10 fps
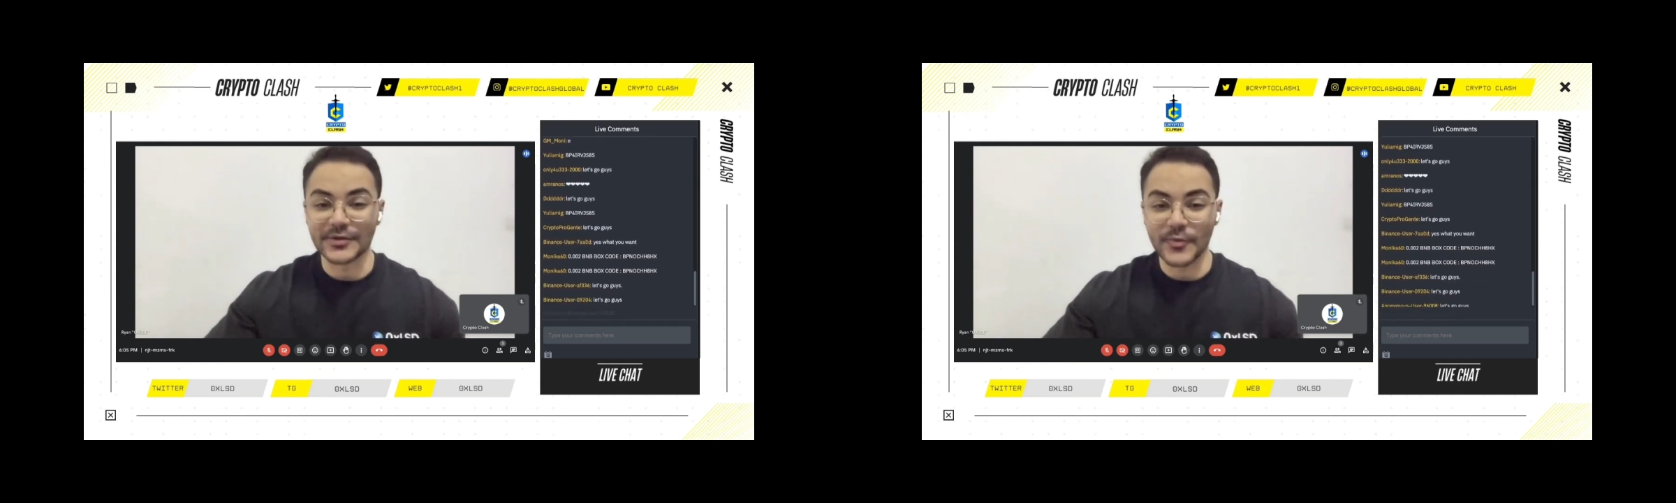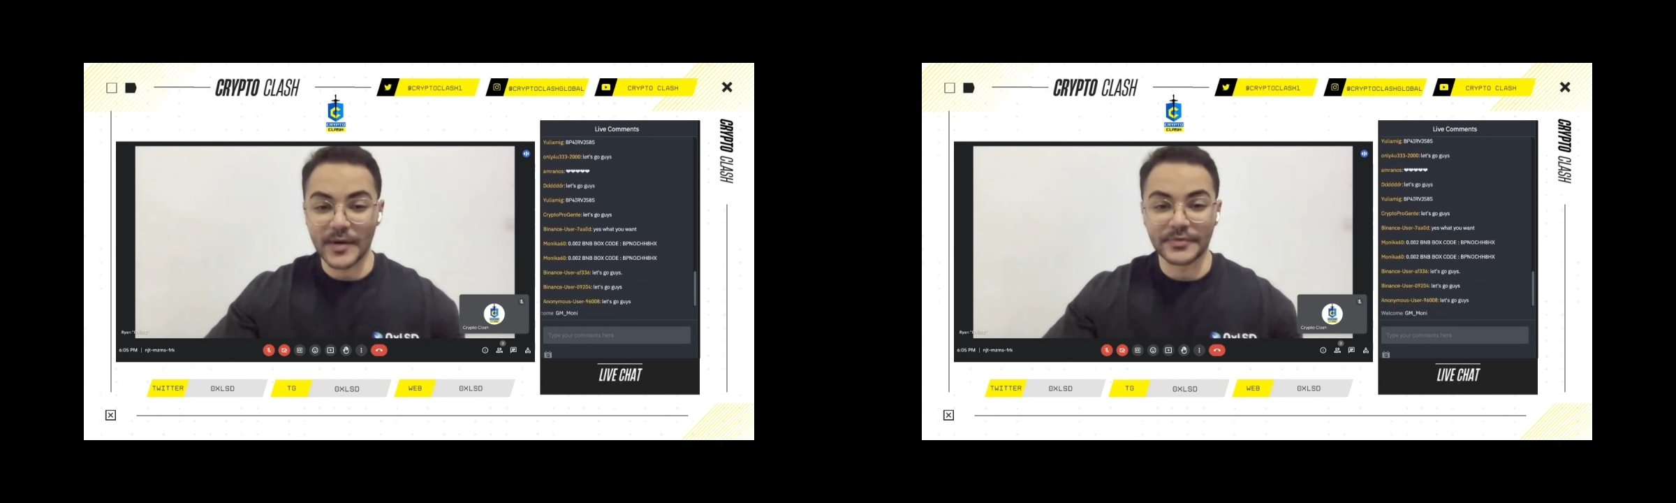
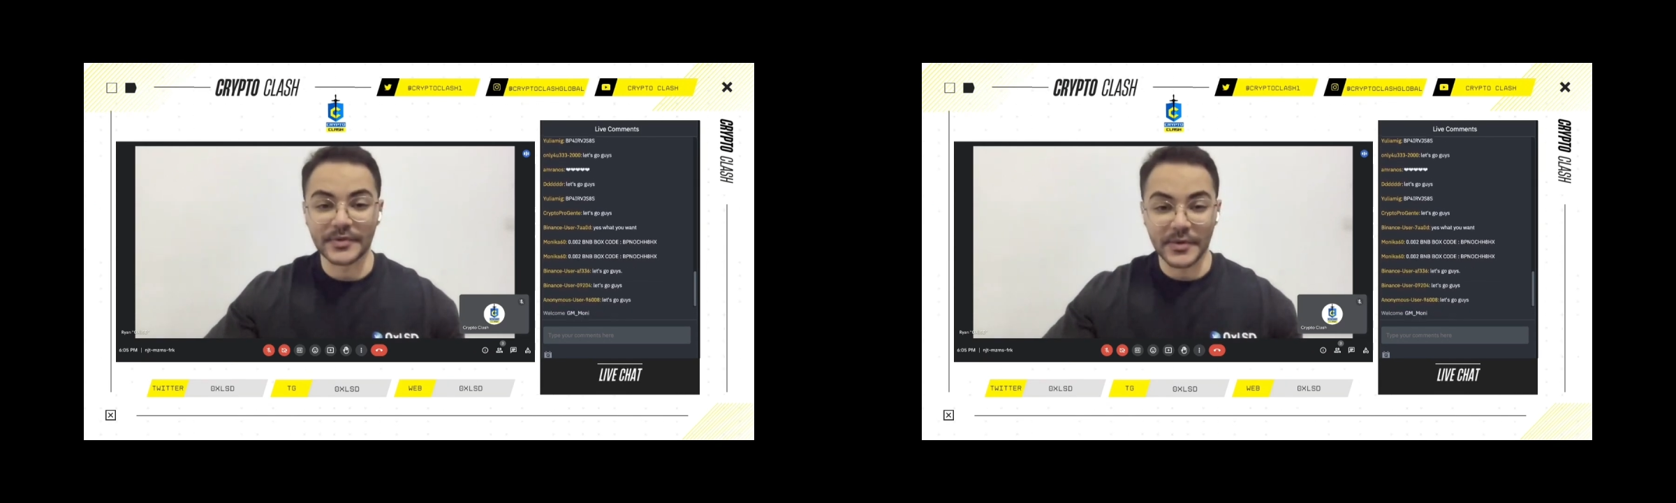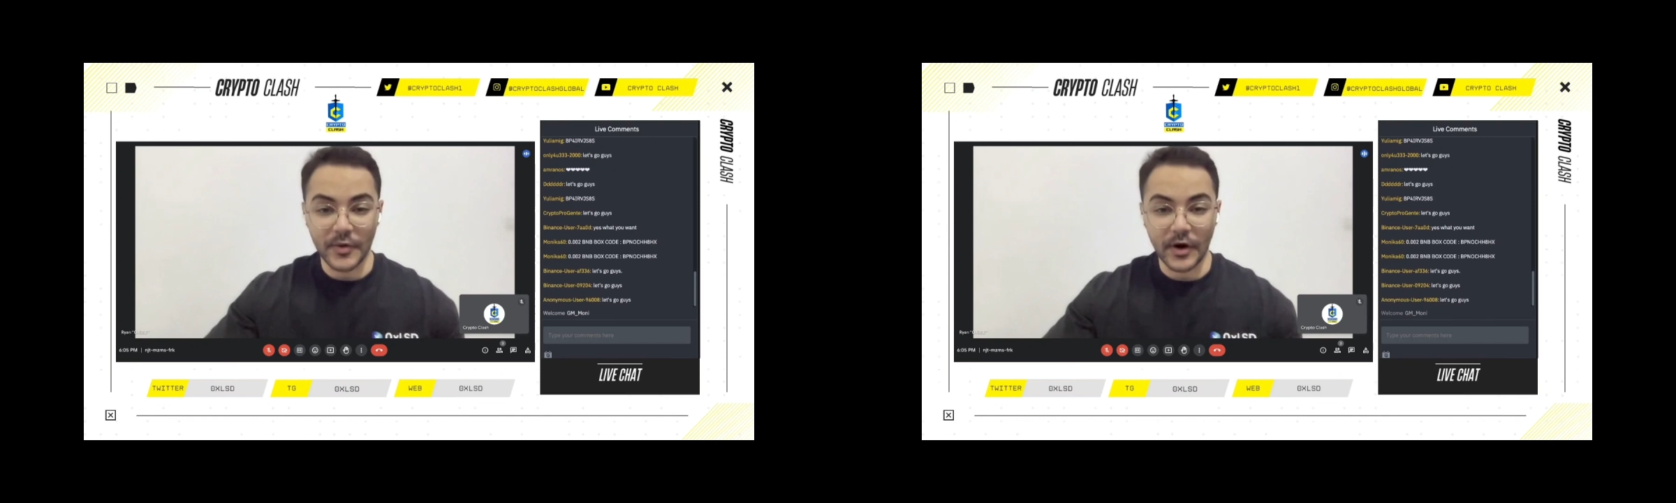in the
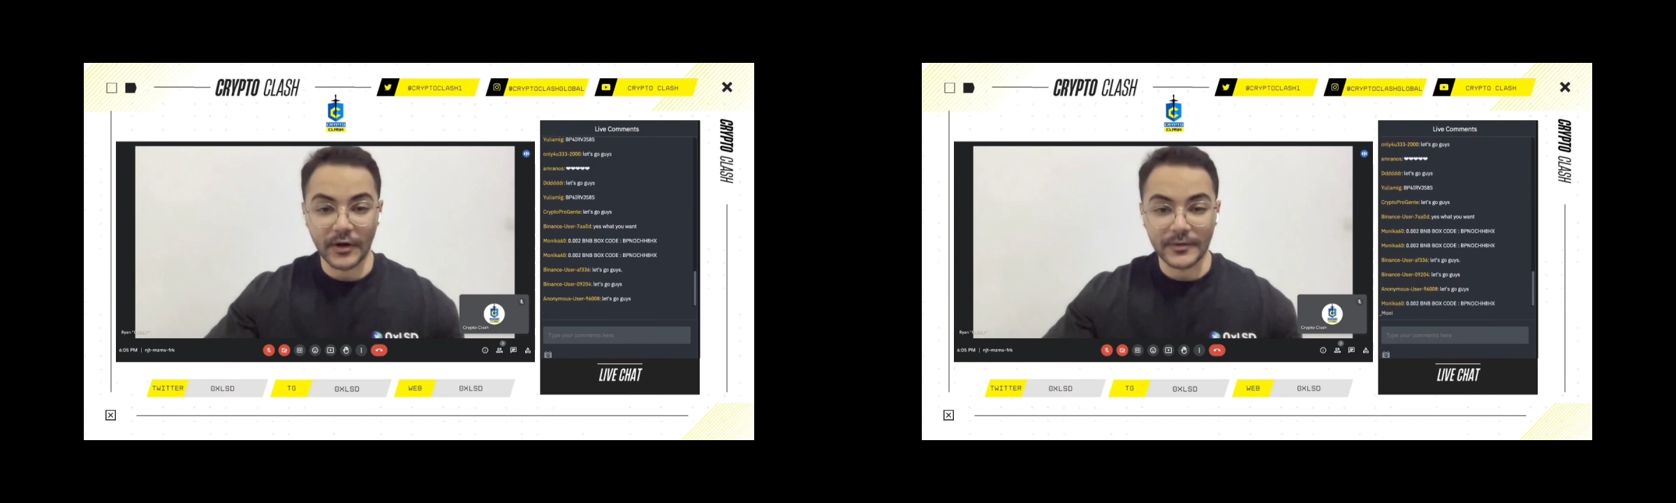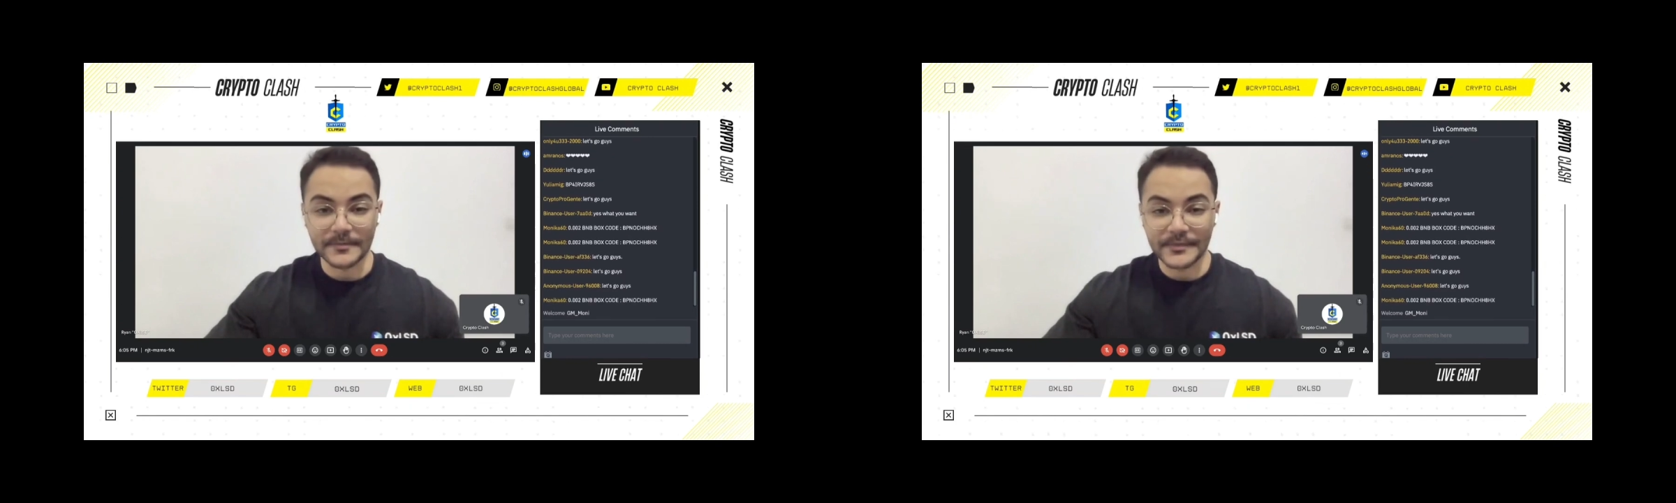Web3
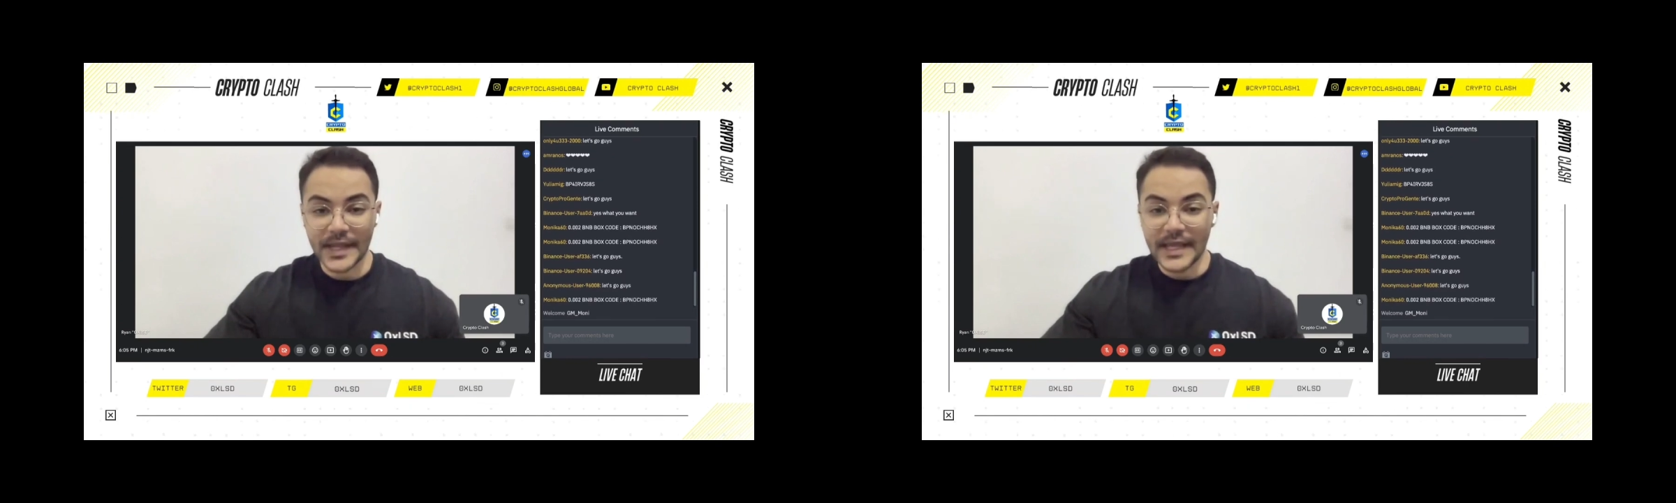world.